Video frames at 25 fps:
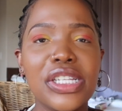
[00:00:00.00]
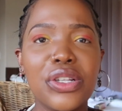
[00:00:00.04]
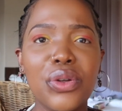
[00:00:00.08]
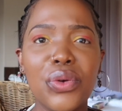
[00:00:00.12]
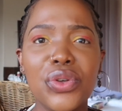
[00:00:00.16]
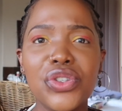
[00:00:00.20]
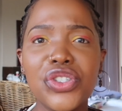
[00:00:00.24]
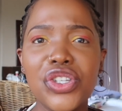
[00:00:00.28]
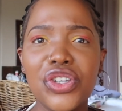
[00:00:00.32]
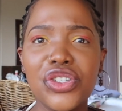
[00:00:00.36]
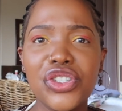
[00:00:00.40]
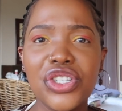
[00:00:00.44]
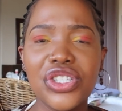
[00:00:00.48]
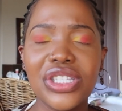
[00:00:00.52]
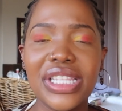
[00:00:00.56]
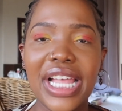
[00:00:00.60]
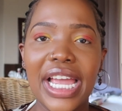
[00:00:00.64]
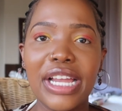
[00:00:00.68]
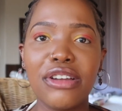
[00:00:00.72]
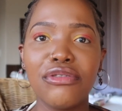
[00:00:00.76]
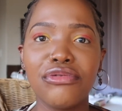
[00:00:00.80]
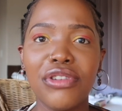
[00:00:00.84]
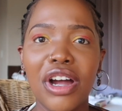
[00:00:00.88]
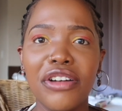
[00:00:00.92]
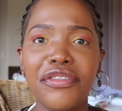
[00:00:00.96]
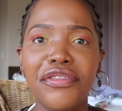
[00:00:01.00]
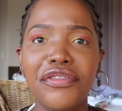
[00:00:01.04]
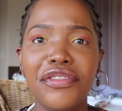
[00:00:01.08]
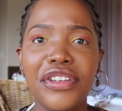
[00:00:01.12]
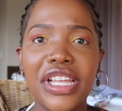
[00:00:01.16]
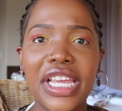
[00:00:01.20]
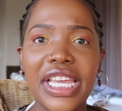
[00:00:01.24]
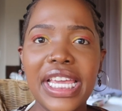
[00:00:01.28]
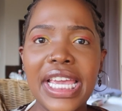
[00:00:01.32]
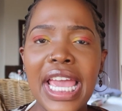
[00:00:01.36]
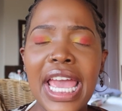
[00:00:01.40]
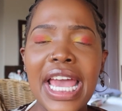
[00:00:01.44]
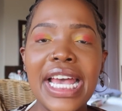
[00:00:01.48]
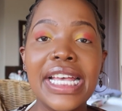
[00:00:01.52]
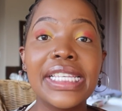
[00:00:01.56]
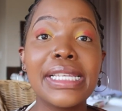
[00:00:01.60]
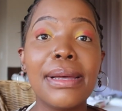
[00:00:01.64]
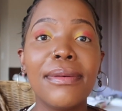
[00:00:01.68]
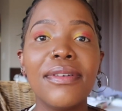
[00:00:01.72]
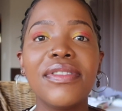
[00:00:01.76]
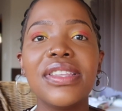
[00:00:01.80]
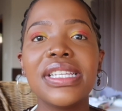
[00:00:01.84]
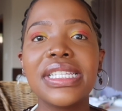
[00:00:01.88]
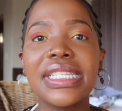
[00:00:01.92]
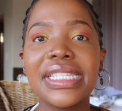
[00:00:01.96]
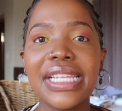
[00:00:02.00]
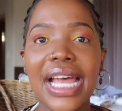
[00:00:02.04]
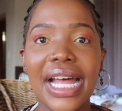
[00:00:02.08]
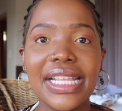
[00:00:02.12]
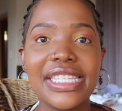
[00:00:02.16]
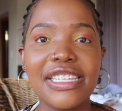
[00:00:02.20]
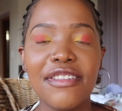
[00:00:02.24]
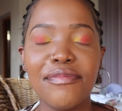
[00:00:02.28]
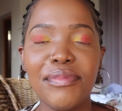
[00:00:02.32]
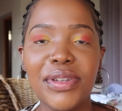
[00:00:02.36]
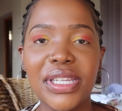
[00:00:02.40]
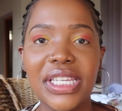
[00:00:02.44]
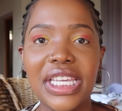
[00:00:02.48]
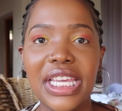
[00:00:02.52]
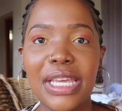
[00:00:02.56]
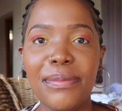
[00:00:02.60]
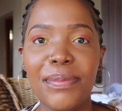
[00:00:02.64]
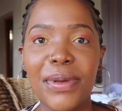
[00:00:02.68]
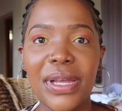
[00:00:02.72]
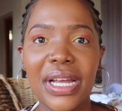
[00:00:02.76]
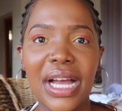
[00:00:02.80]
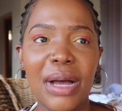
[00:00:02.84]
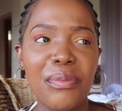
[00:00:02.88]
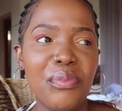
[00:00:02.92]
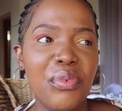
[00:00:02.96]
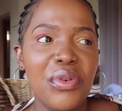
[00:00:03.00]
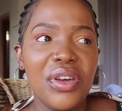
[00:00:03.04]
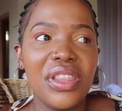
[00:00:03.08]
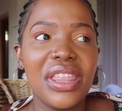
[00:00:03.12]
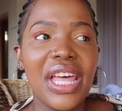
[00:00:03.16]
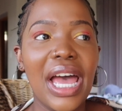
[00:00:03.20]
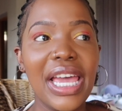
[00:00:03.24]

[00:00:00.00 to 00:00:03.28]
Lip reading: and also just like roughly some of the stats I've been keeping up with.